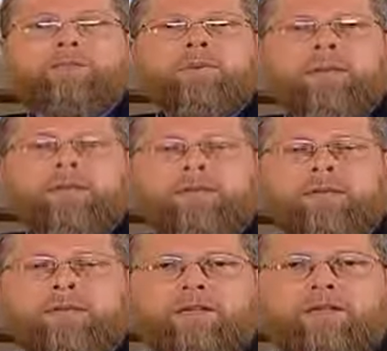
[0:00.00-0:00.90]

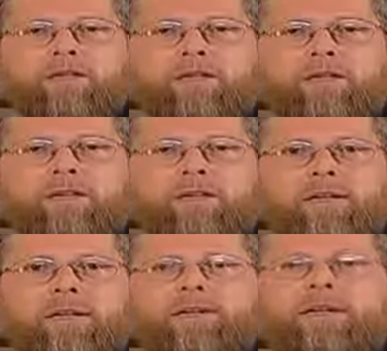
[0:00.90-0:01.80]
recognized
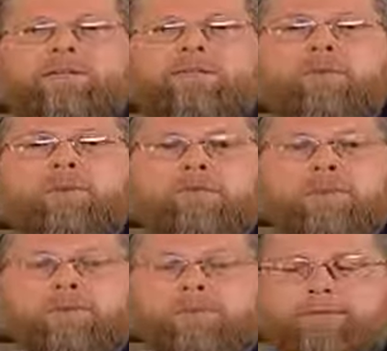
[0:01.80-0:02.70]
and never worshiped?